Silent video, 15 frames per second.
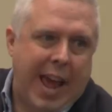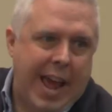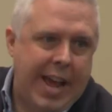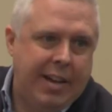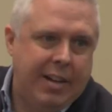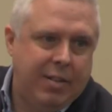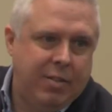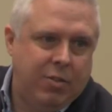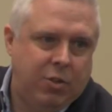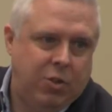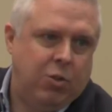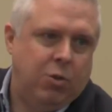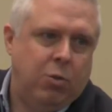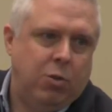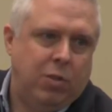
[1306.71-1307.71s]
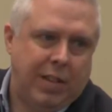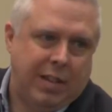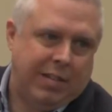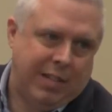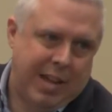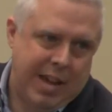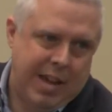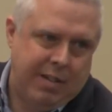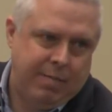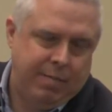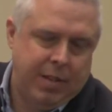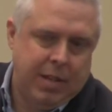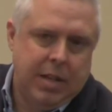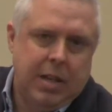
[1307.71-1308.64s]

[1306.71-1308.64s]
8 to 16.